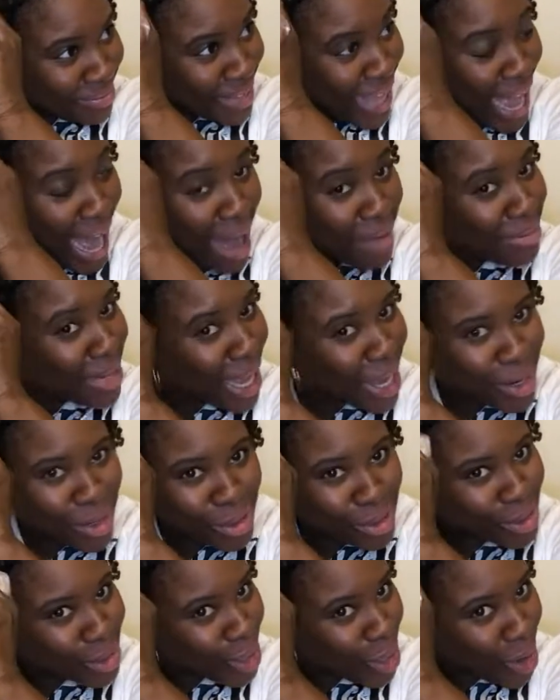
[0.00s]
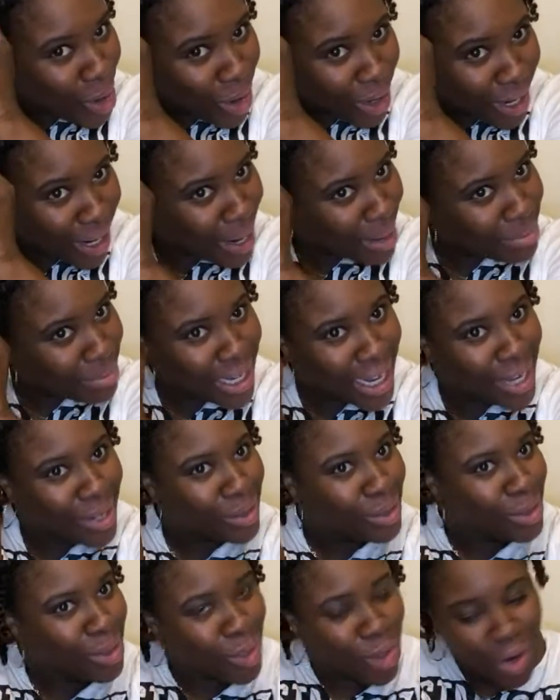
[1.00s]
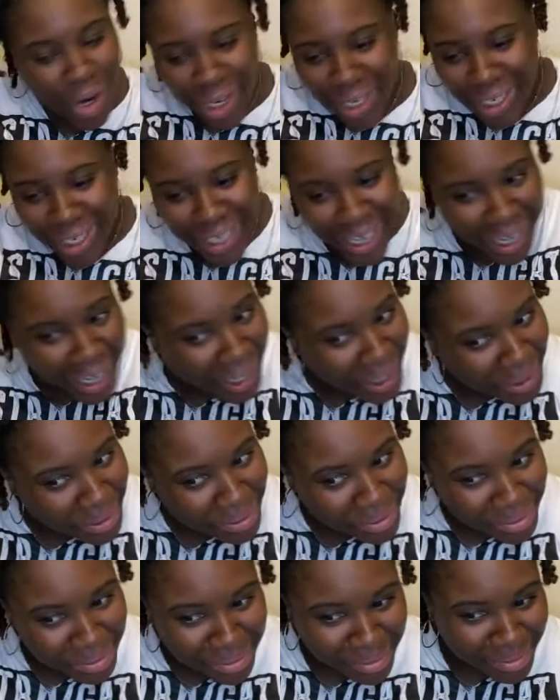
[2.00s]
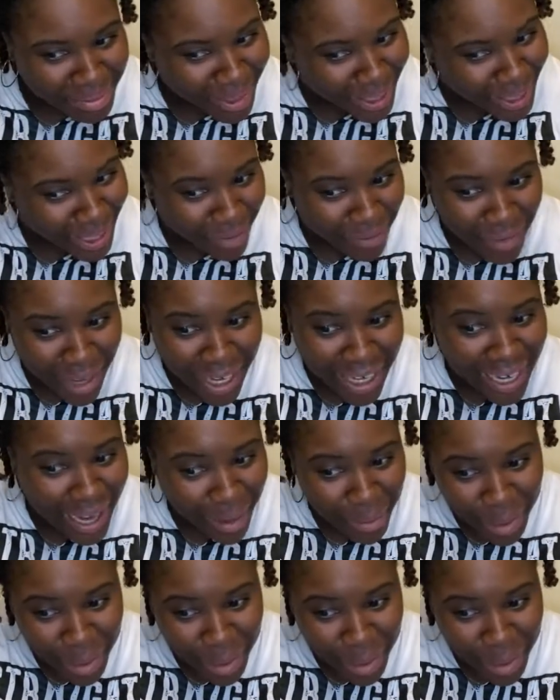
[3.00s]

I'm not going to start. I'm not going to start tonight. Divinity. I'm